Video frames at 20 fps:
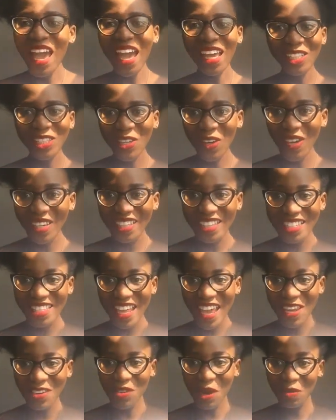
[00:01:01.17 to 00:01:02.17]
Enjoy
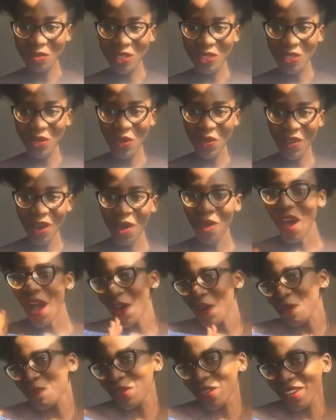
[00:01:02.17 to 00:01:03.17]
this head wrap tutorial. I
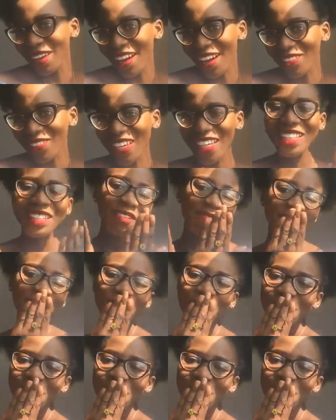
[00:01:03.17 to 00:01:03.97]
hope you love it.